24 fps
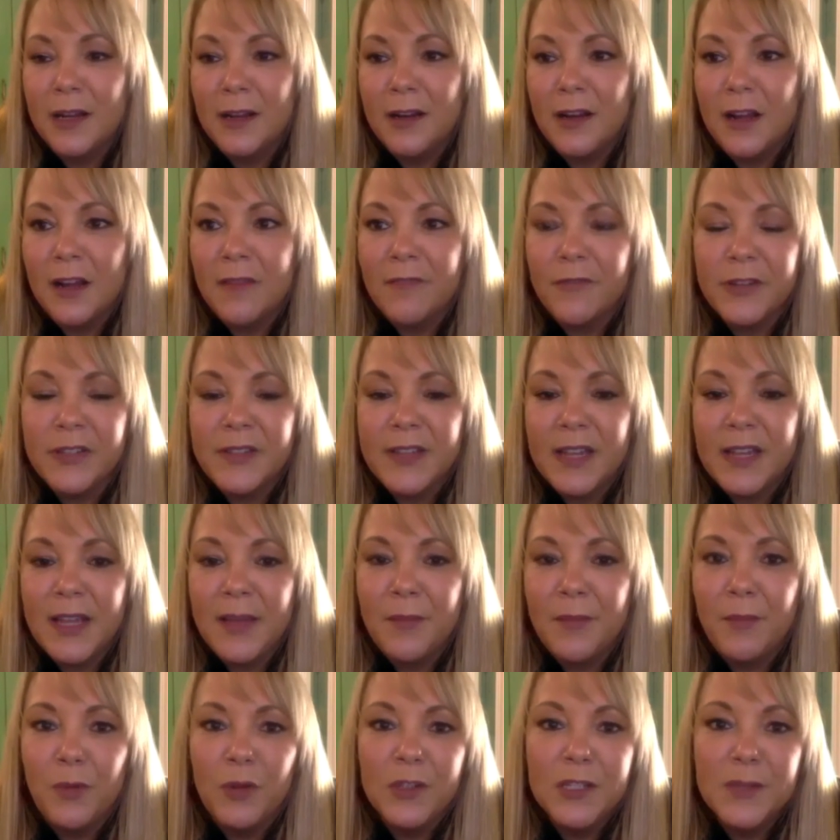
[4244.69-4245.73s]
I'm on it
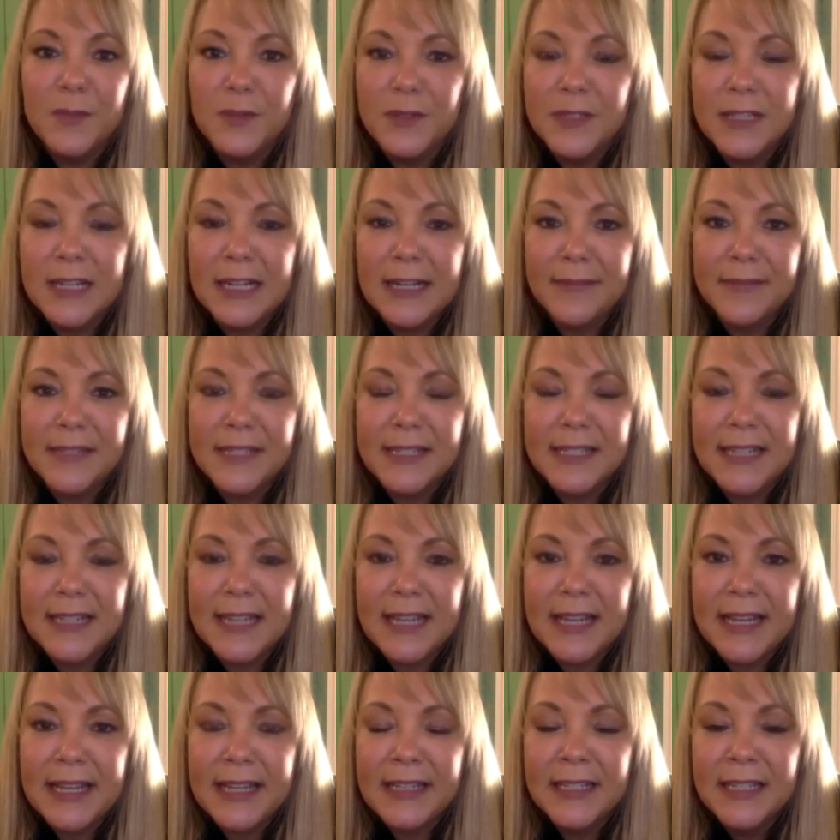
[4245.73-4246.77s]
every day, multiple
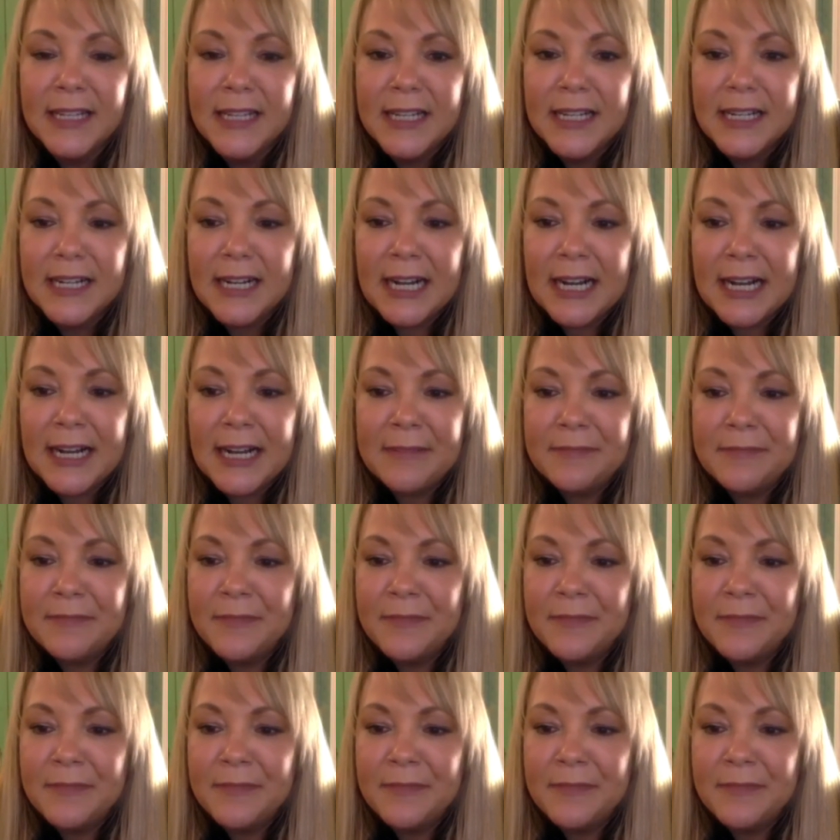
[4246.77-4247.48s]
times a day. Nice.